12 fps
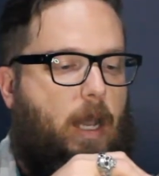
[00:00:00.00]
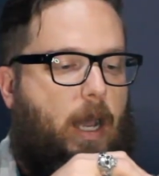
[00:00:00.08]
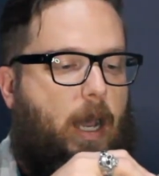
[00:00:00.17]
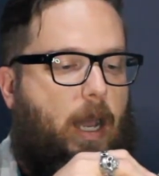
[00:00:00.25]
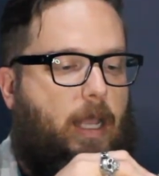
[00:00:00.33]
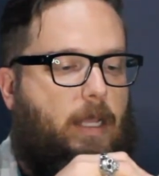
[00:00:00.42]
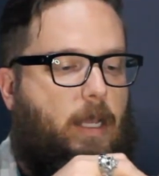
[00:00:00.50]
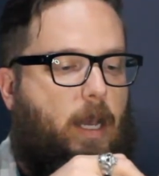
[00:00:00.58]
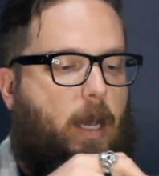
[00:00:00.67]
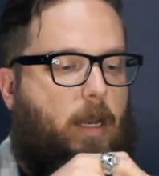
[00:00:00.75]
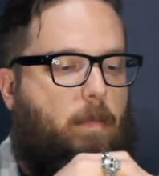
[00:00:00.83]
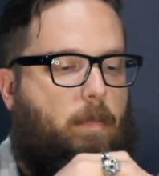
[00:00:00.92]
I
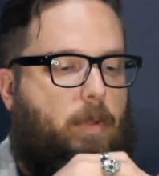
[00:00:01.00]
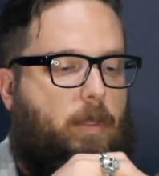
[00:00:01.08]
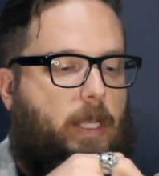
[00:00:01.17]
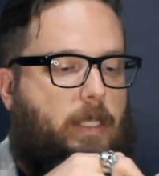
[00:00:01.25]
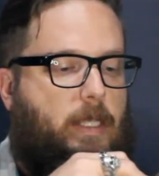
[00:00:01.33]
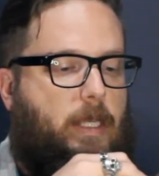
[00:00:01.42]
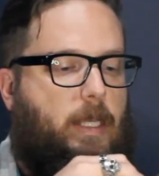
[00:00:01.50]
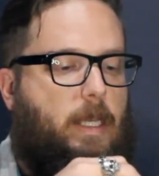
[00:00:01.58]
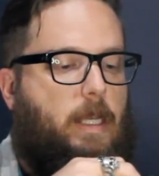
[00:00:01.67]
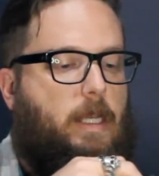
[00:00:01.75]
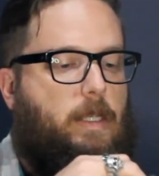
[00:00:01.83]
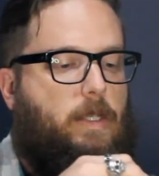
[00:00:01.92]
got plenty.
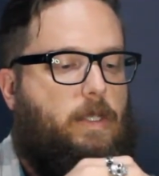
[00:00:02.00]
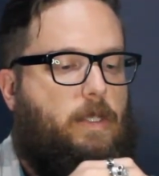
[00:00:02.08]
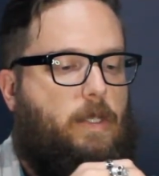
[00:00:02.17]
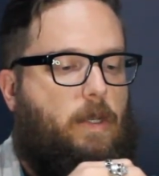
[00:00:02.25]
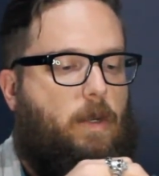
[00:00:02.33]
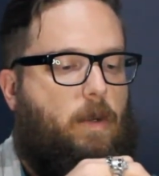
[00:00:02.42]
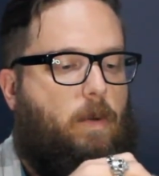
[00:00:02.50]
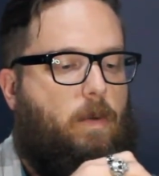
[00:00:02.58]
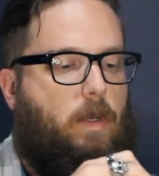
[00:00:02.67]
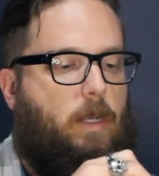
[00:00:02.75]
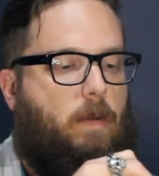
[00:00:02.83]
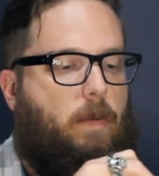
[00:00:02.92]

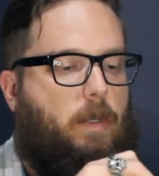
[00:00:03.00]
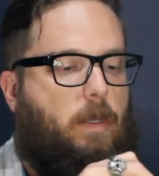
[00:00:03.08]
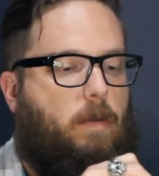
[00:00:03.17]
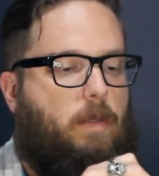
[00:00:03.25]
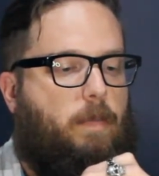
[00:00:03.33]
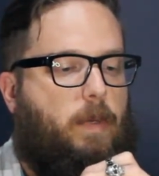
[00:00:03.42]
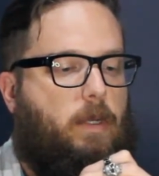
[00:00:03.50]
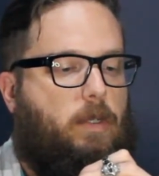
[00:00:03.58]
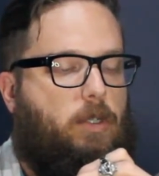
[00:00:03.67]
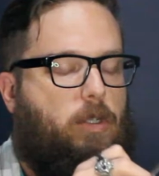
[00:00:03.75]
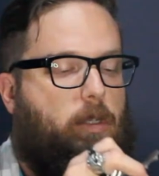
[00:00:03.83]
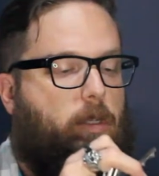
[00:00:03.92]
So here we go with the
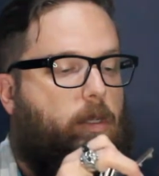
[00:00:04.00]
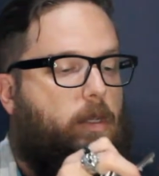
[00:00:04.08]
punch.